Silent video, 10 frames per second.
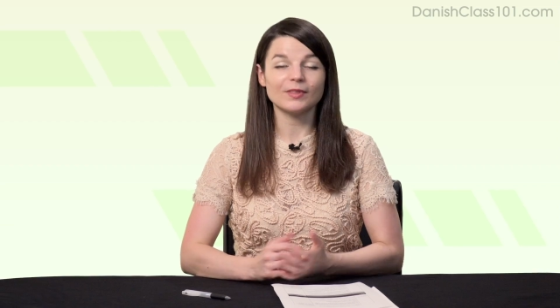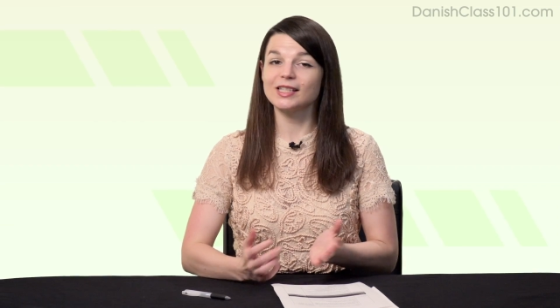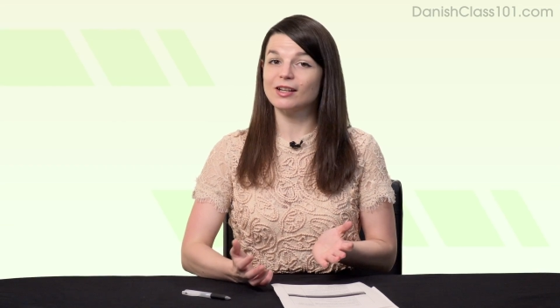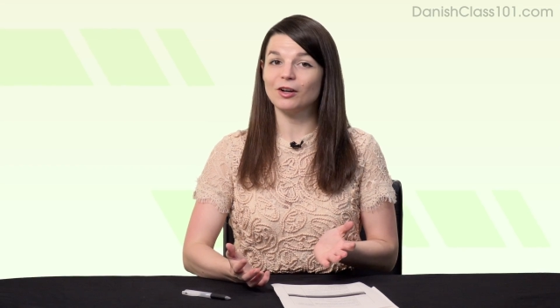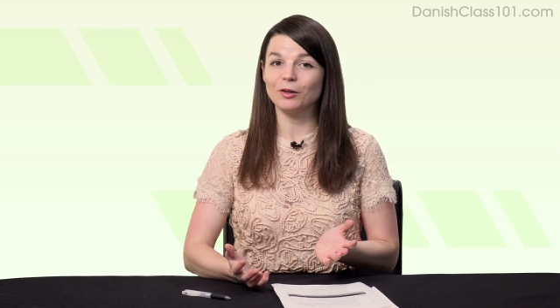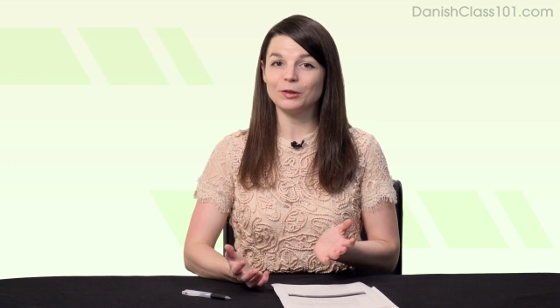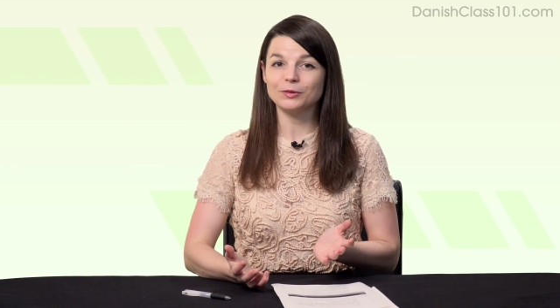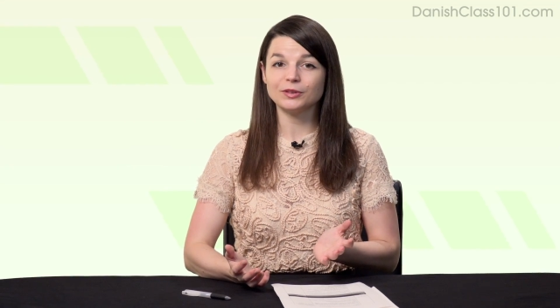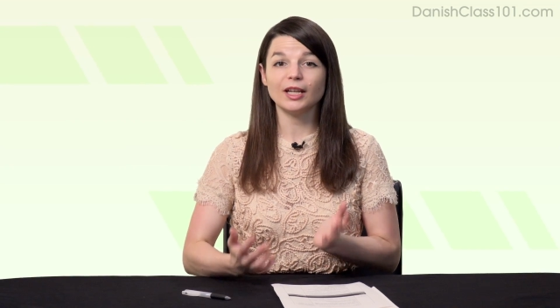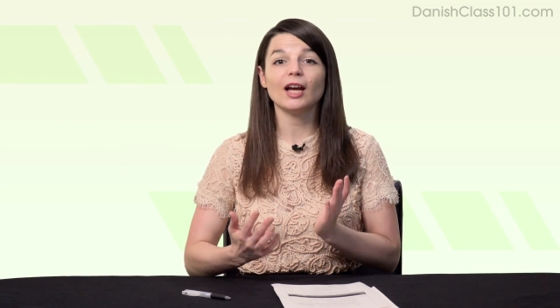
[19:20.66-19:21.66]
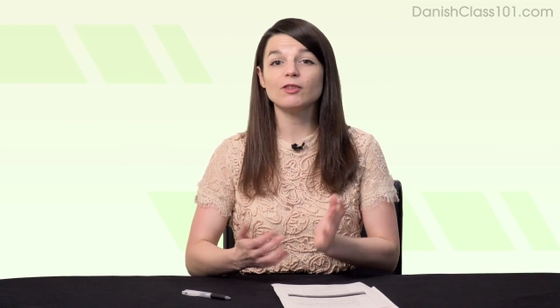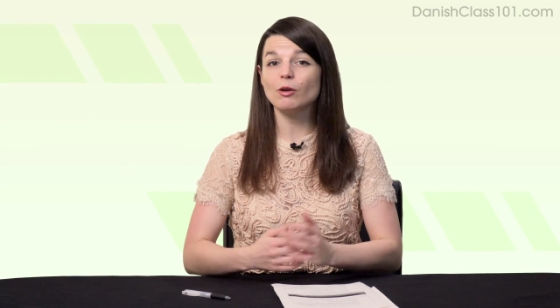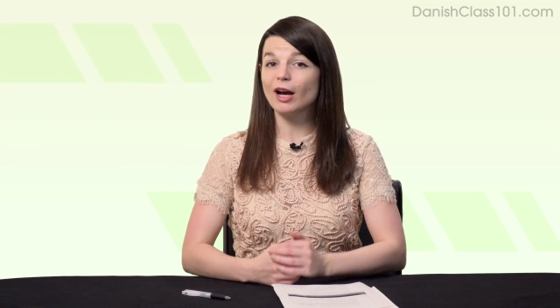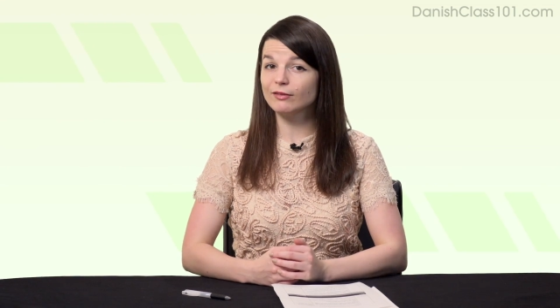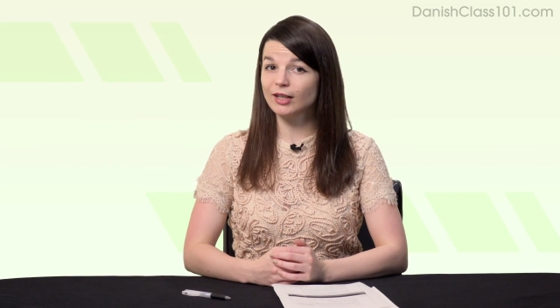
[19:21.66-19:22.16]
So, have you
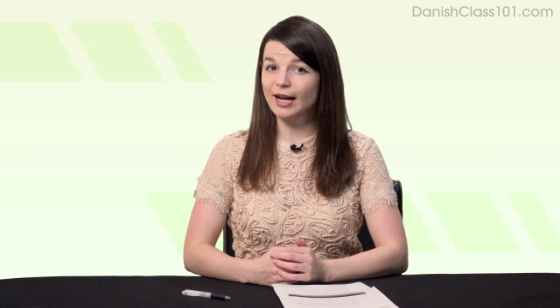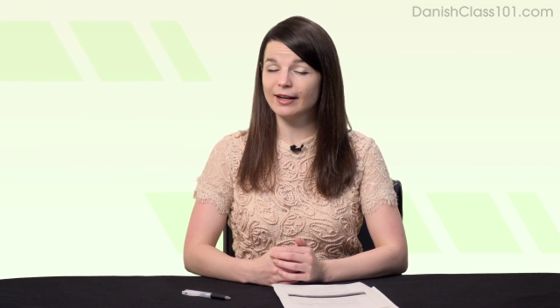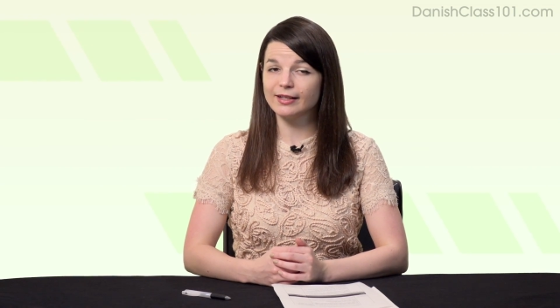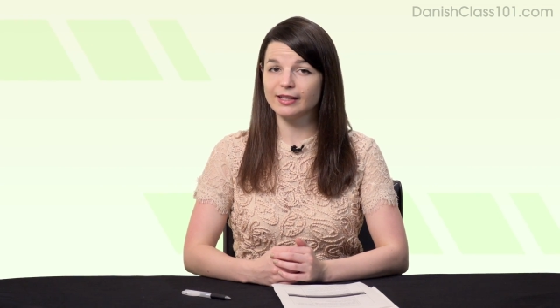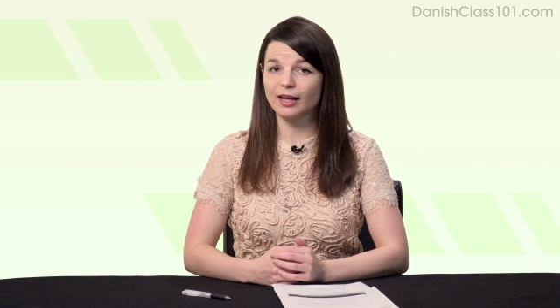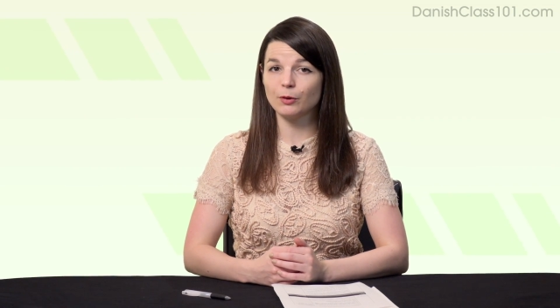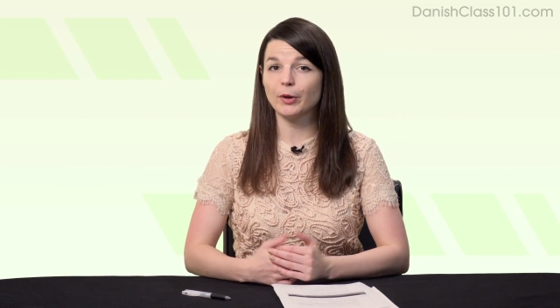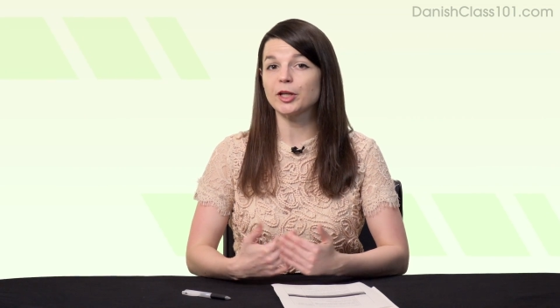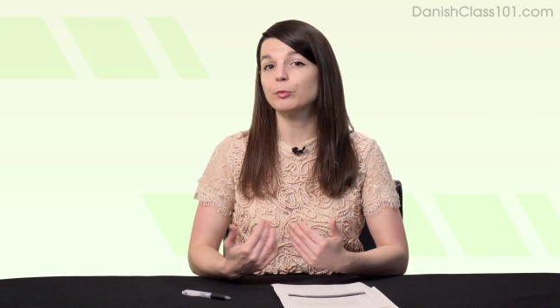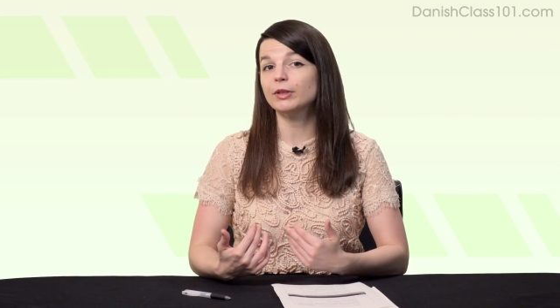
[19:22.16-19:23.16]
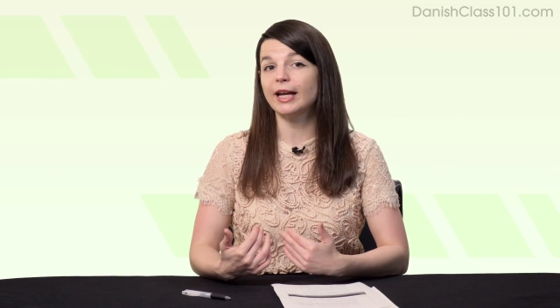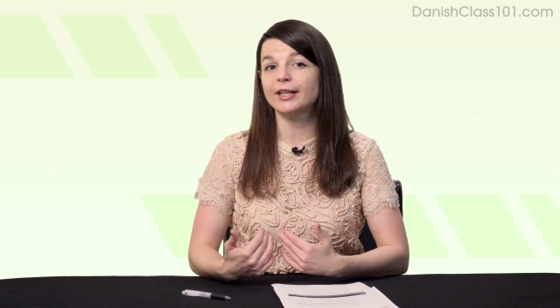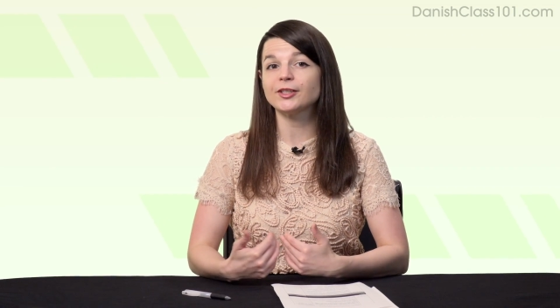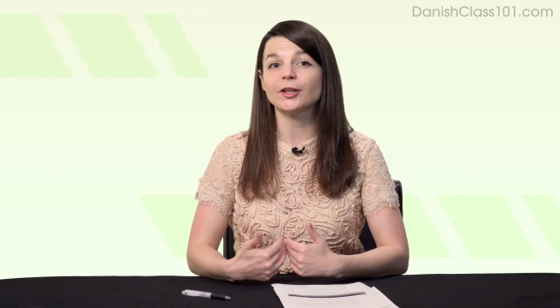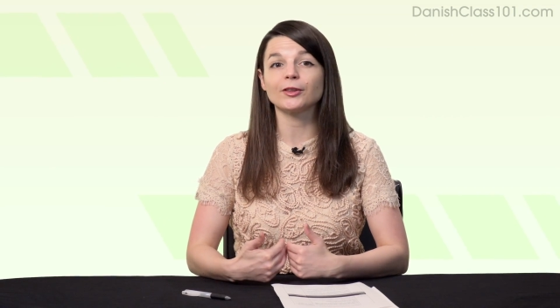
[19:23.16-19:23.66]
ever had a day where you
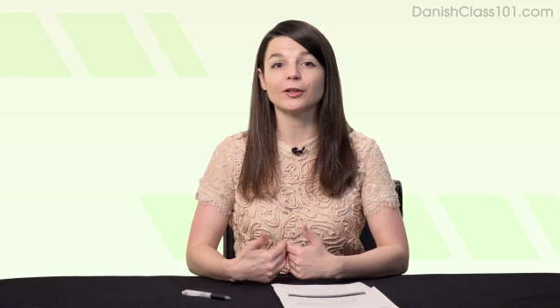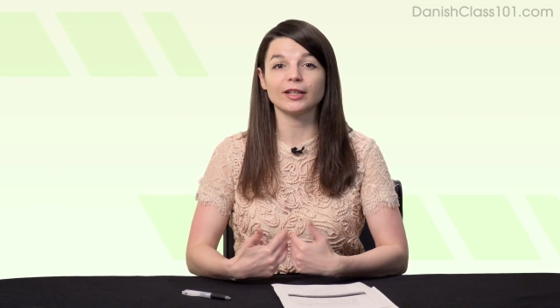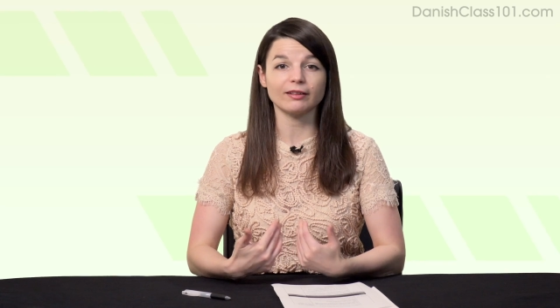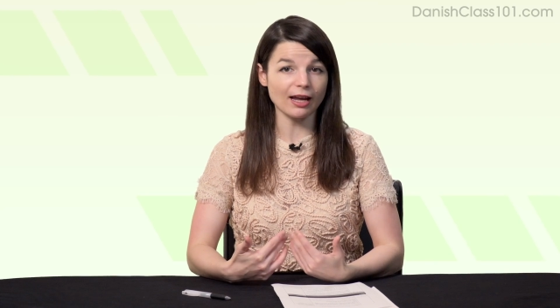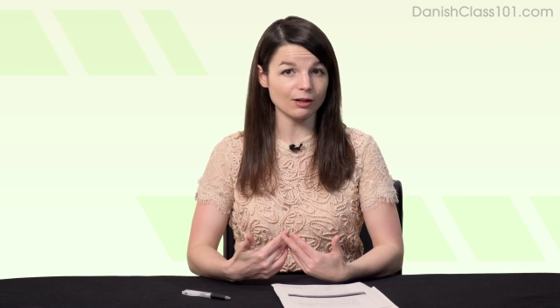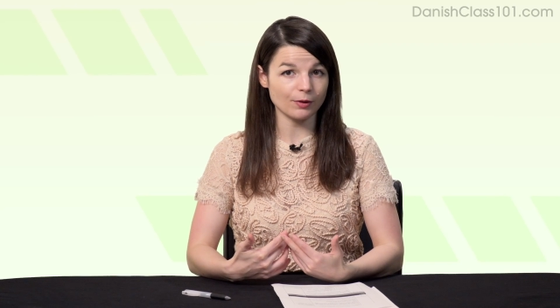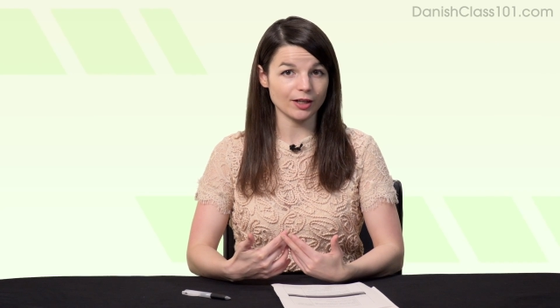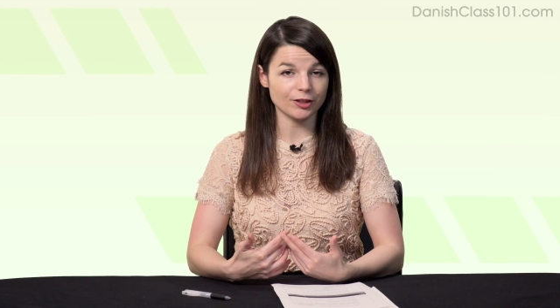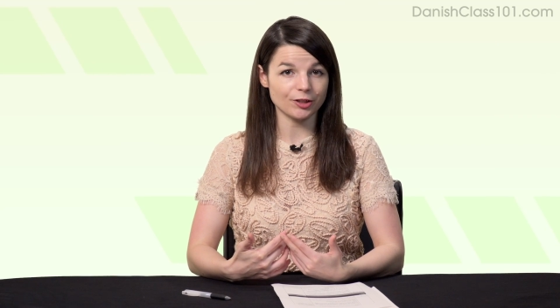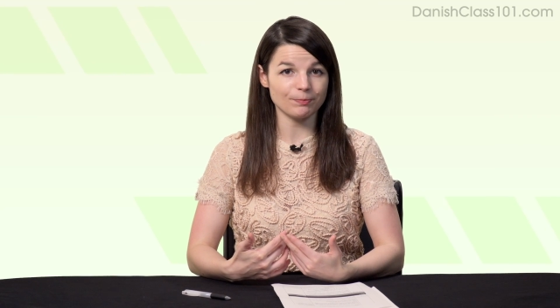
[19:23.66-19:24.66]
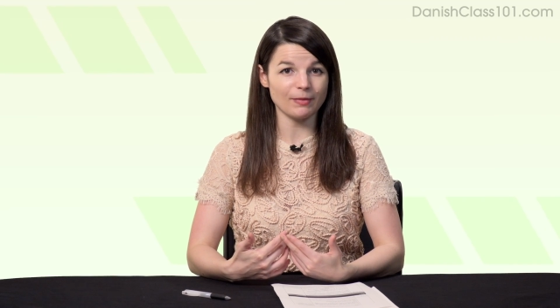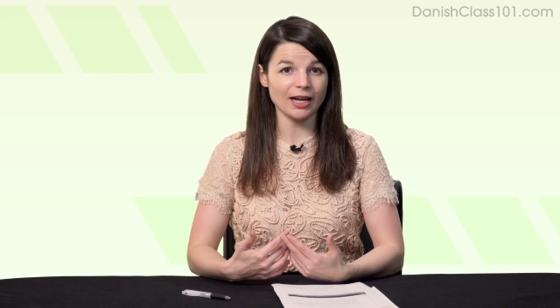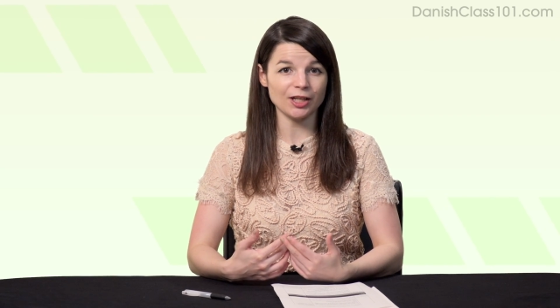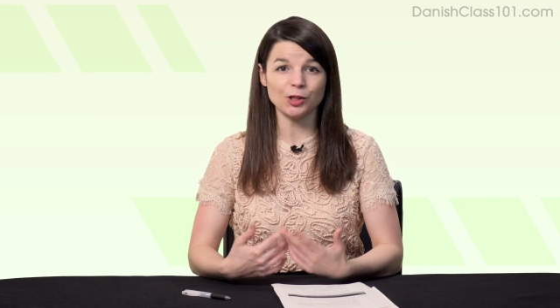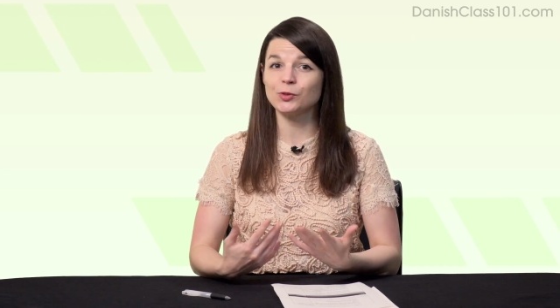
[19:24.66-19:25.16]
planned on learning language
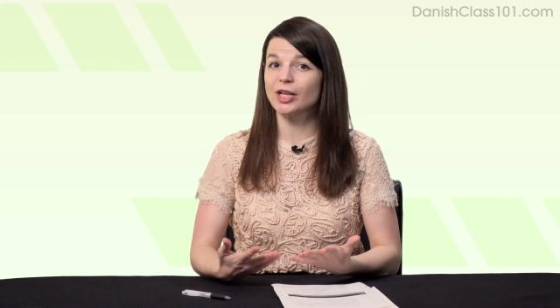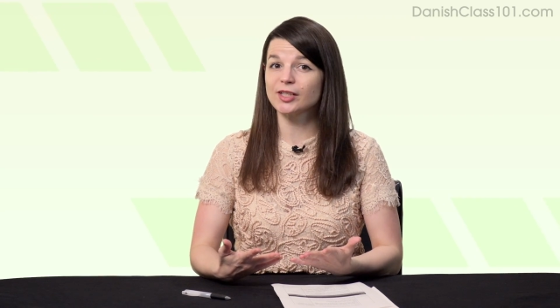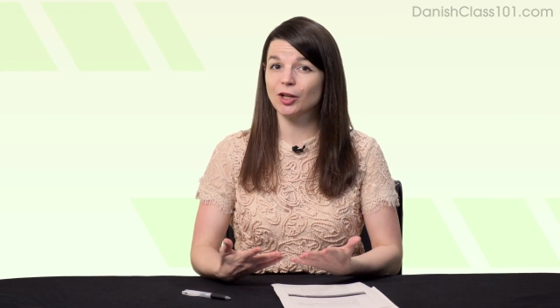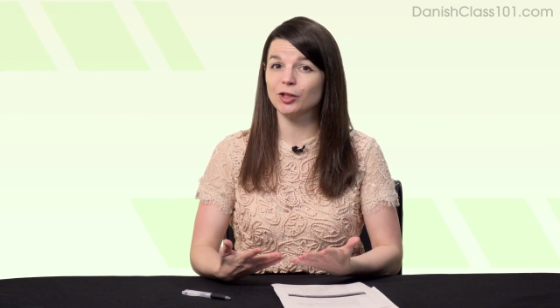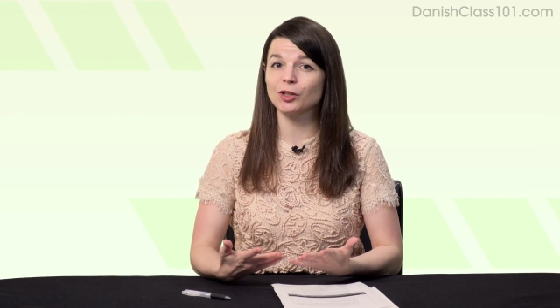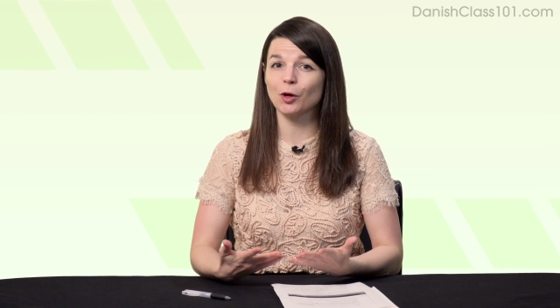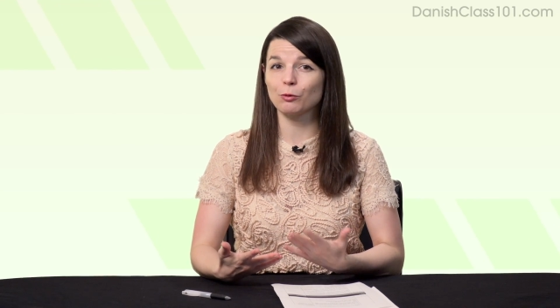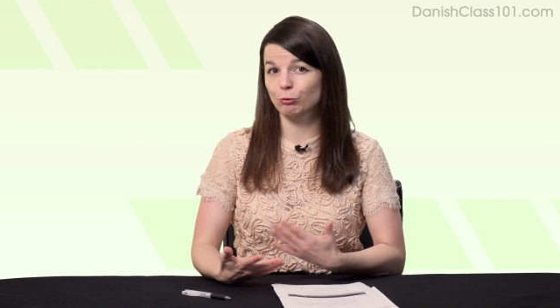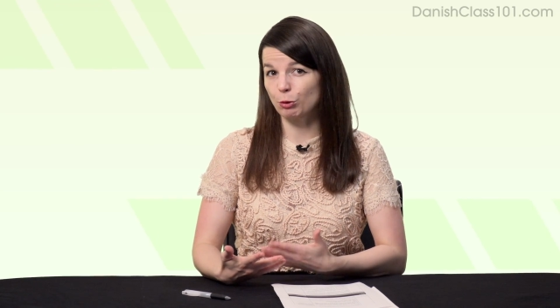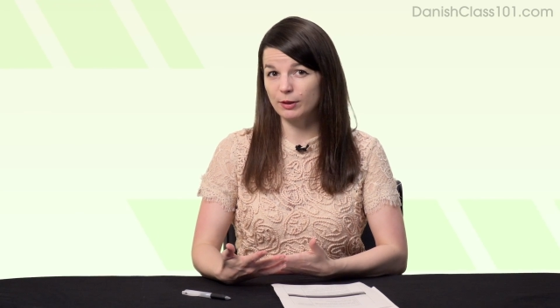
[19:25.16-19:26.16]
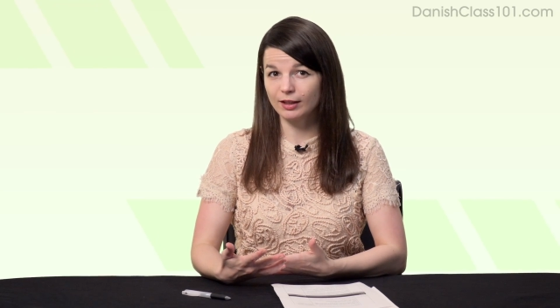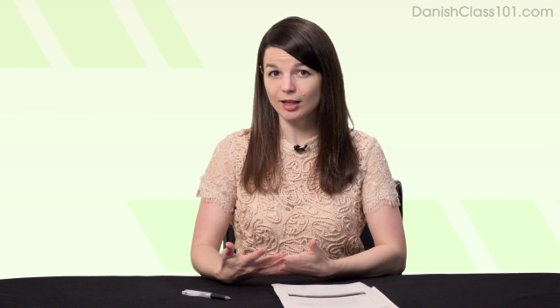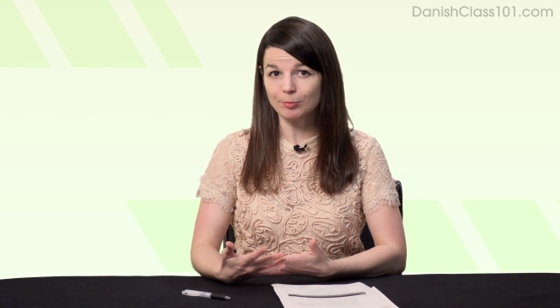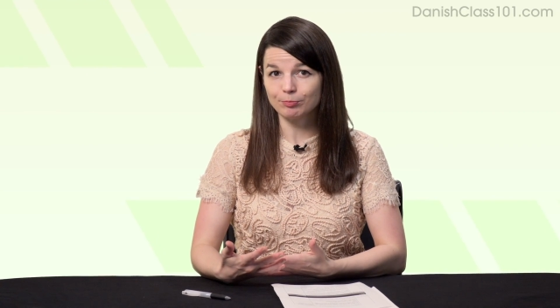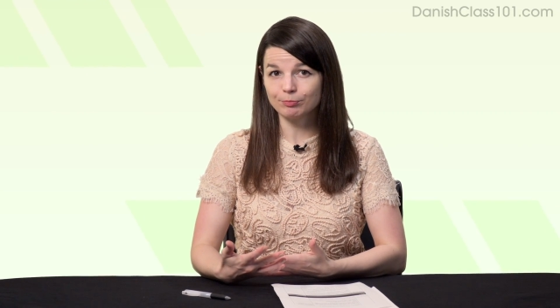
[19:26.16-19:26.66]
and you just couldn't go through with it?